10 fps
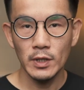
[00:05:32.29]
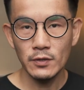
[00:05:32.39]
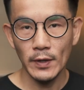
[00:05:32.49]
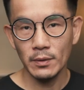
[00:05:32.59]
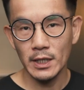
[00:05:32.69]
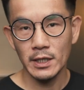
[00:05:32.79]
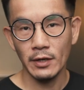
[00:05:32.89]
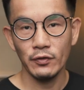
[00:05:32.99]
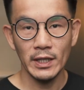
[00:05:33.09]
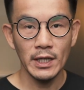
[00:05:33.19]
this vacuum doesn't
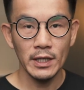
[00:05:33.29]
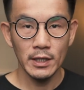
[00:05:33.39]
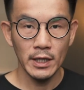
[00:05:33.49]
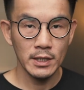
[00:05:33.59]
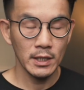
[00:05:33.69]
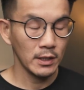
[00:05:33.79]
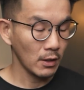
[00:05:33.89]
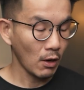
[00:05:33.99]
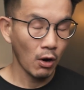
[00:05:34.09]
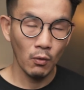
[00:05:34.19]
come with any indication
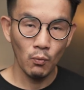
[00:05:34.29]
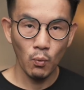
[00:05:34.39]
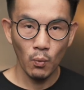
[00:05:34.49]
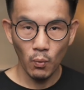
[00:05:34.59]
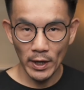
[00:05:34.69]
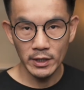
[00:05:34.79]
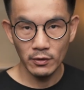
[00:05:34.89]
on whether